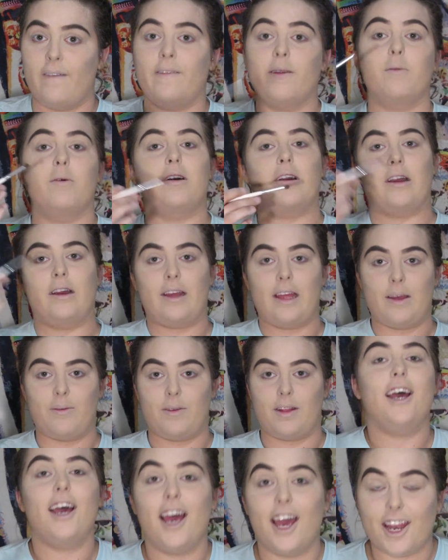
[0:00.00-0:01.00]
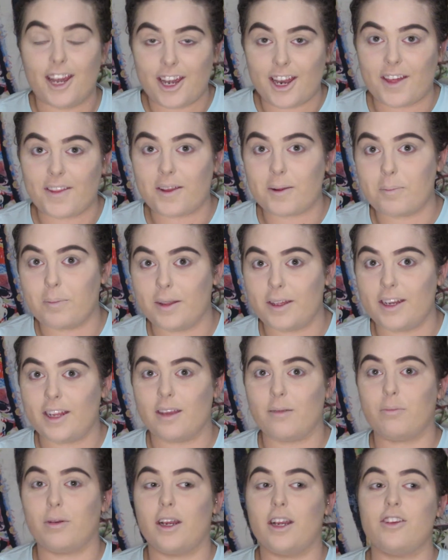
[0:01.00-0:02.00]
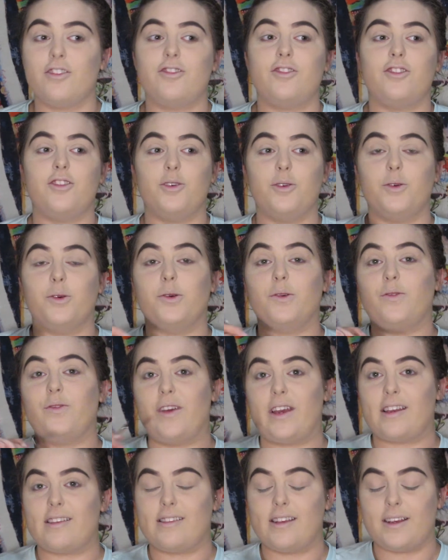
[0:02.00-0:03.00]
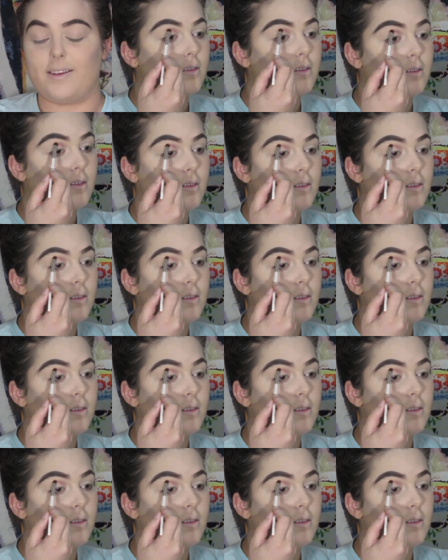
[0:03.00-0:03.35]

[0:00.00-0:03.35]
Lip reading: and then we'll go in with another blending brush to fix it.